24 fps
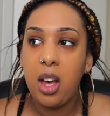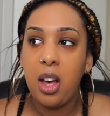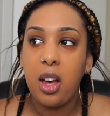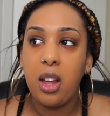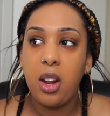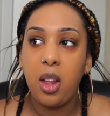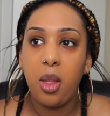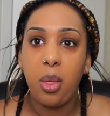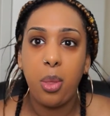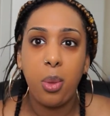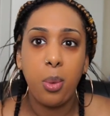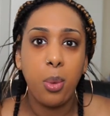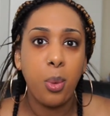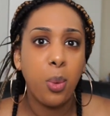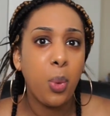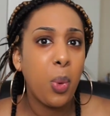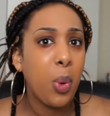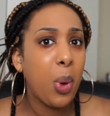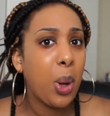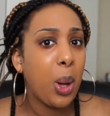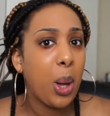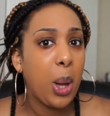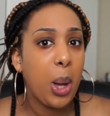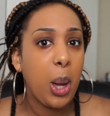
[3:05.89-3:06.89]
And I
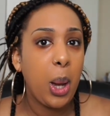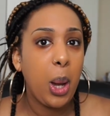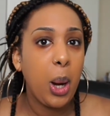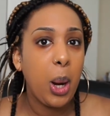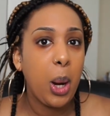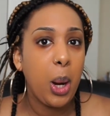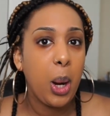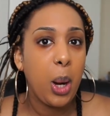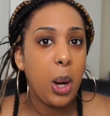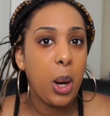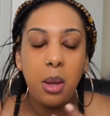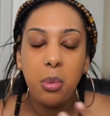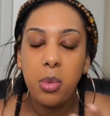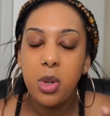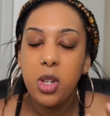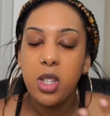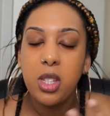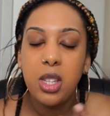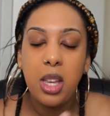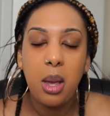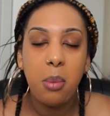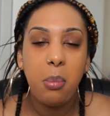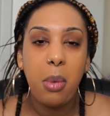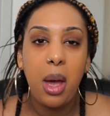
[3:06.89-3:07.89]
thought, let me
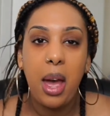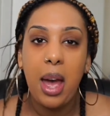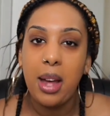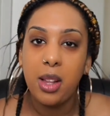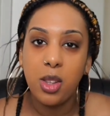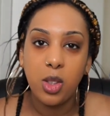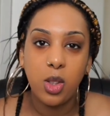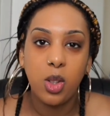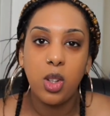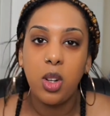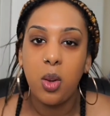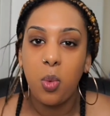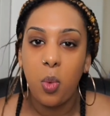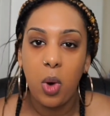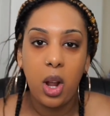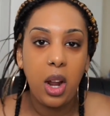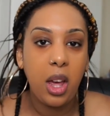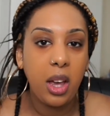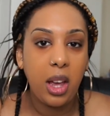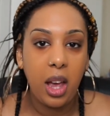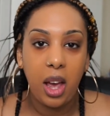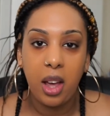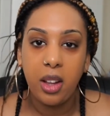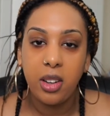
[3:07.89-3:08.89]
just get my hands on it while
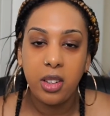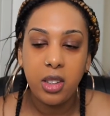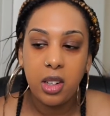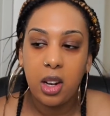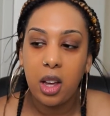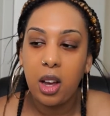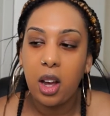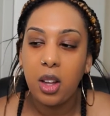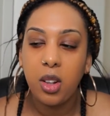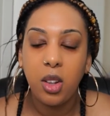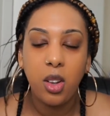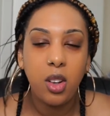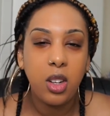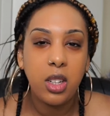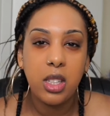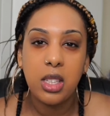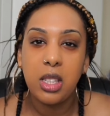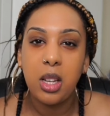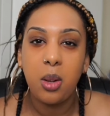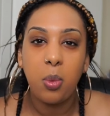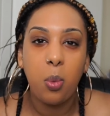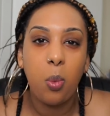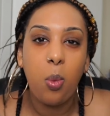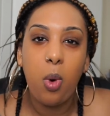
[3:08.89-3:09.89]
I can. Like, I don't
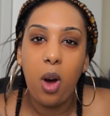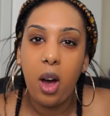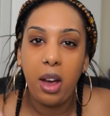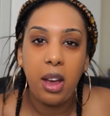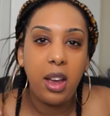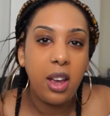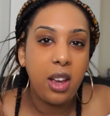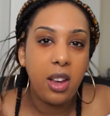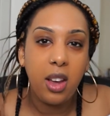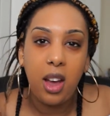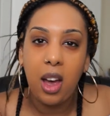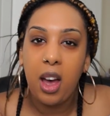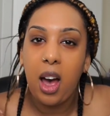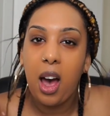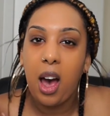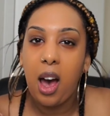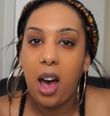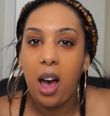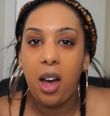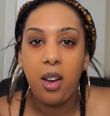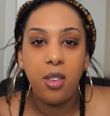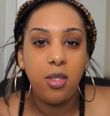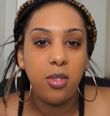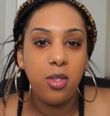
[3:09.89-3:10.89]
understand why
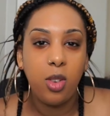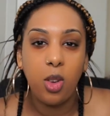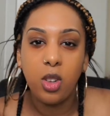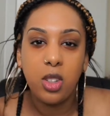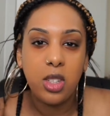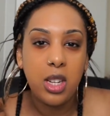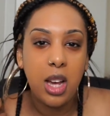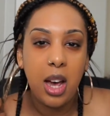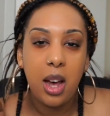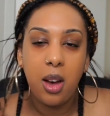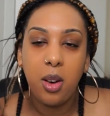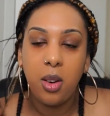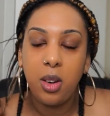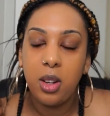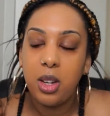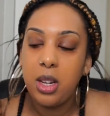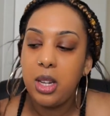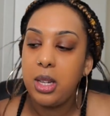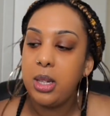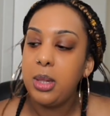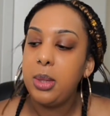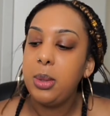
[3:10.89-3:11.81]
I've longed it out.